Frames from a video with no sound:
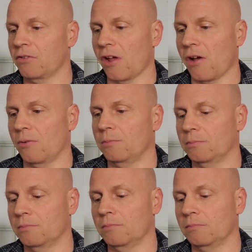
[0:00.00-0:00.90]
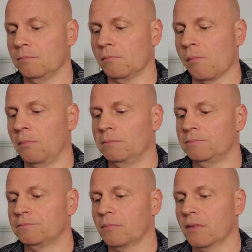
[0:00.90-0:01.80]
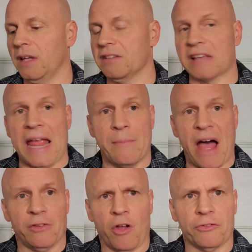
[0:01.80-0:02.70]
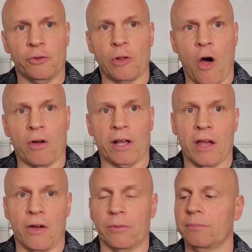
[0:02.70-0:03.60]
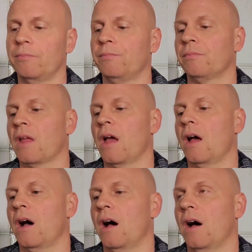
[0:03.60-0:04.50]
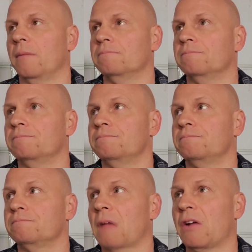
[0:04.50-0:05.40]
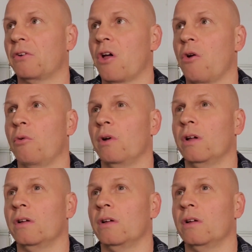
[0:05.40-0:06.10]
So these came out not too long ago. Um, I don't know